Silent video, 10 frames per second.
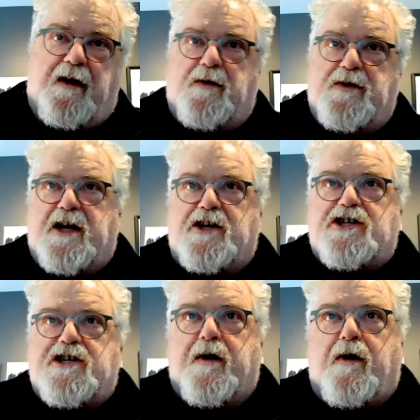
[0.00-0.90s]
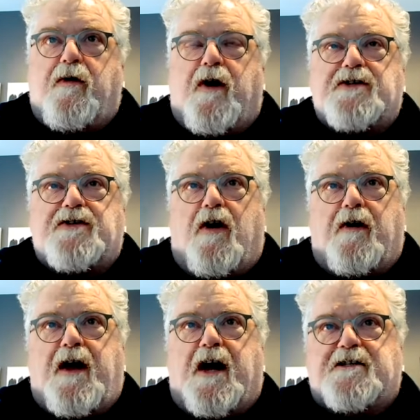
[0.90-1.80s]
was then shared across
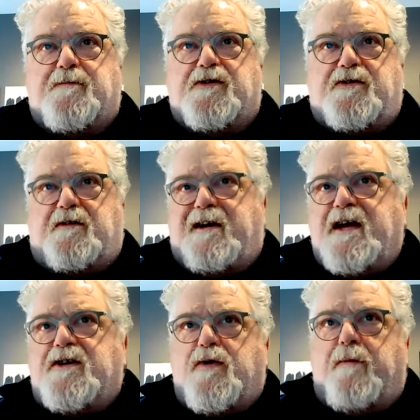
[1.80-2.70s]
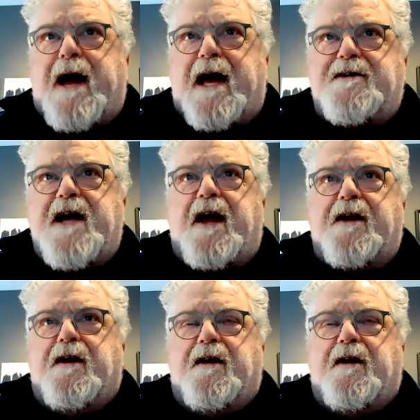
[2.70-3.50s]
all customers, akin to a bad debt.